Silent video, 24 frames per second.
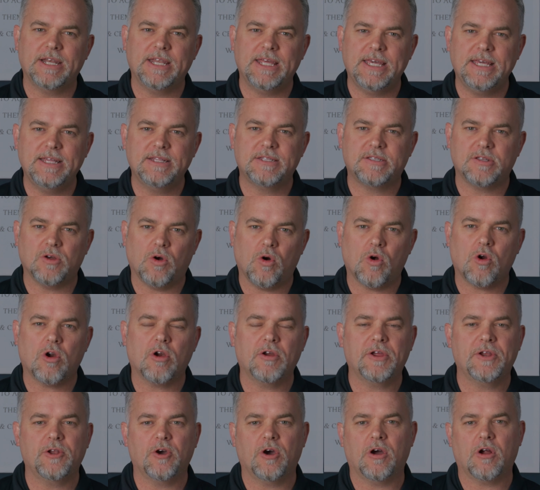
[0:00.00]
needs
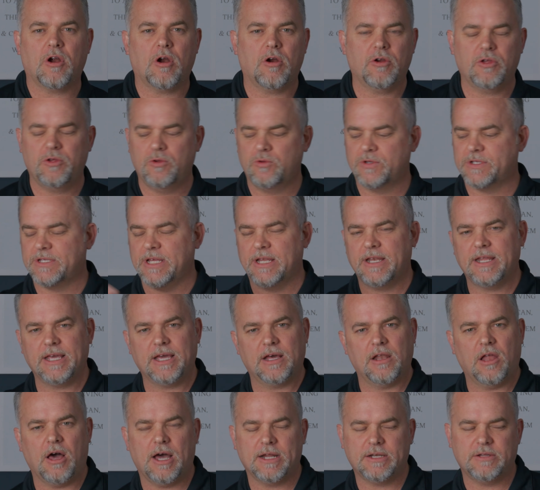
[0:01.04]
are you sending
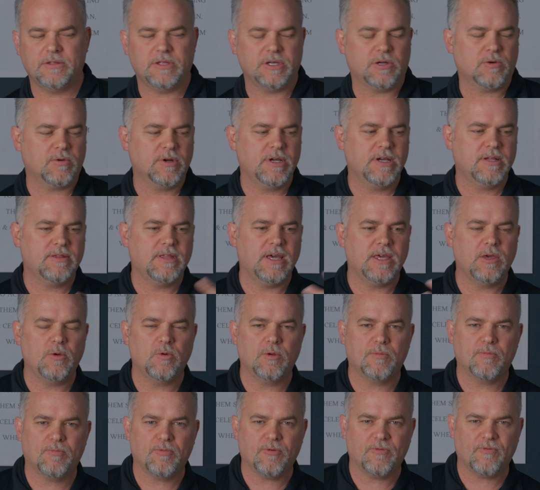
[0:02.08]
a lot to the grid that you
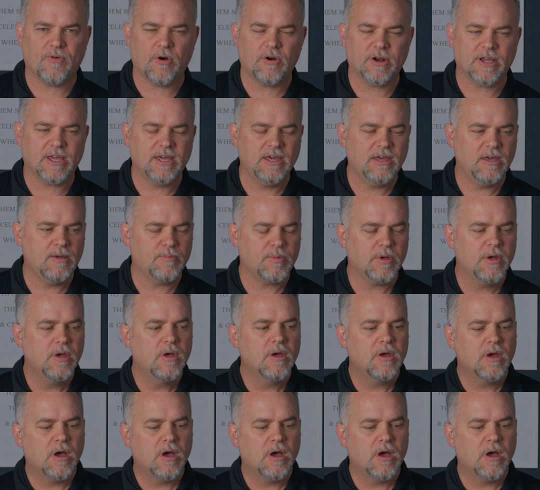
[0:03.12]
would prefer to keep?